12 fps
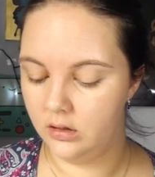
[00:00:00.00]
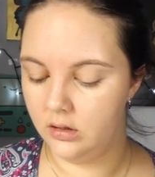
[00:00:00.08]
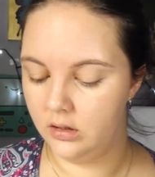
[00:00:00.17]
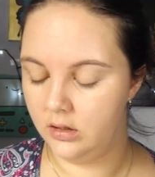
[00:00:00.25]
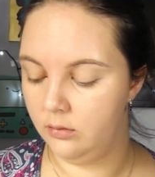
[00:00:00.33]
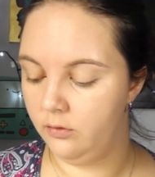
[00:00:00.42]

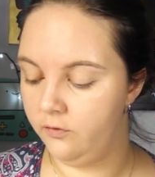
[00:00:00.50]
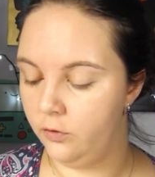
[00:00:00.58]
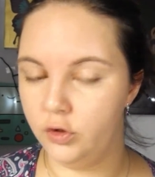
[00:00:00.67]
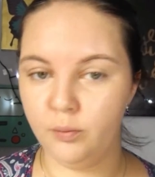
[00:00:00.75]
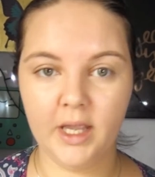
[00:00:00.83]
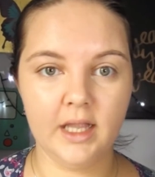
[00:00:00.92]
And before
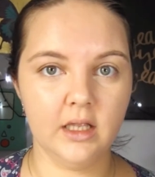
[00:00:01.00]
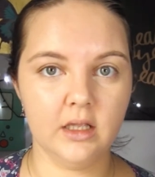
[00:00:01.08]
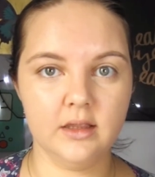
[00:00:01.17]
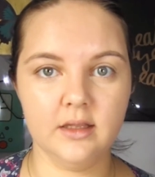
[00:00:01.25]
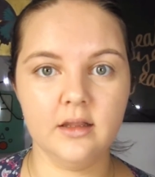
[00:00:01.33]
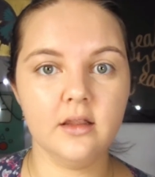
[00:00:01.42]
you panic,
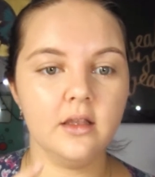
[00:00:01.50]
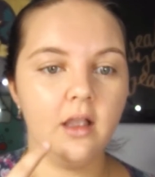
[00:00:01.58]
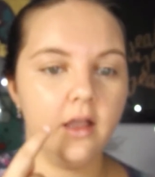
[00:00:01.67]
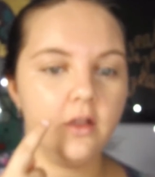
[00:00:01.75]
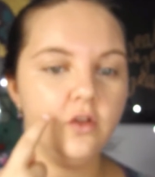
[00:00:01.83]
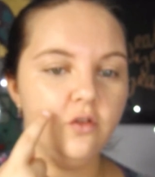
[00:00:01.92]
there's nothing I
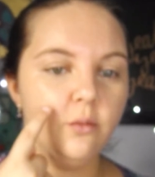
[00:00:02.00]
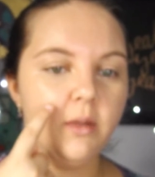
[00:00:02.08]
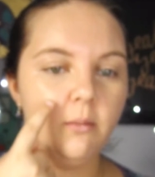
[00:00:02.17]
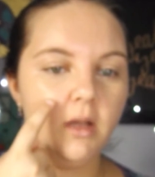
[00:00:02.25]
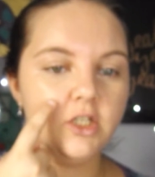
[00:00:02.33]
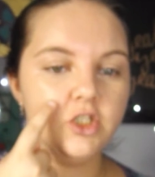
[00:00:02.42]
can do
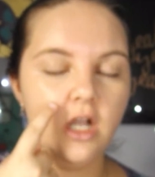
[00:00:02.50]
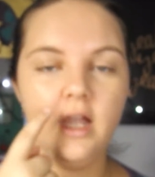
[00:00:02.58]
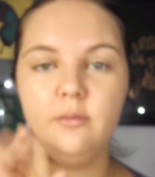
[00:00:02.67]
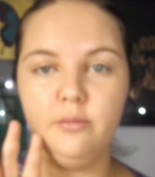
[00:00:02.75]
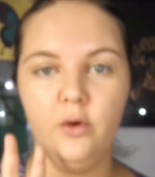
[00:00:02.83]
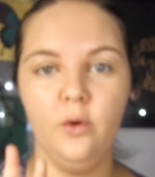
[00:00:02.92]
about my
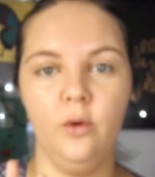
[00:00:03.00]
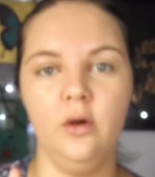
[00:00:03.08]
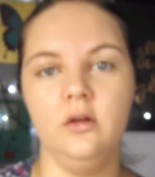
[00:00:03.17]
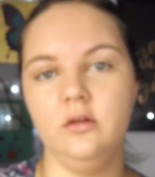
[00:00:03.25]
giant pore.